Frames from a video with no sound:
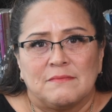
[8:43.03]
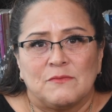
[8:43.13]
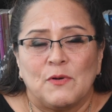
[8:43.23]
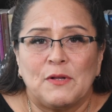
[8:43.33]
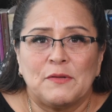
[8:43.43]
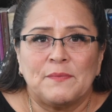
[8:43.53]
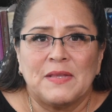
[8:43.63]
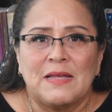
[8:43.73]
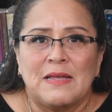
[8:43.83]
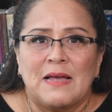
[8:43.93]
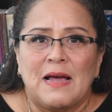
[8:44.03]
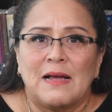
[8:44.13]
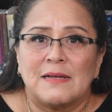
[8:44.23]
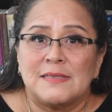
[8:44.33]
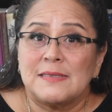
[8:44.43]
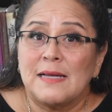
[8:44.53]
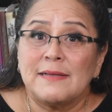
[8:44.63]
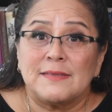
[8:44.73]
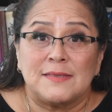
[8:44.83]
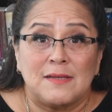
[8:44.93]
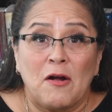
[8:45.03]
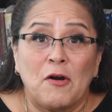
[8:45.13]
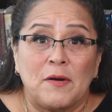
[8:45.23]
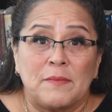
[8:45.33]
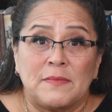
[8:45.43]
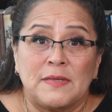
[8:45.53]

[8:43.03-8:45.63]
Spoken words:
Well, Agastya's arm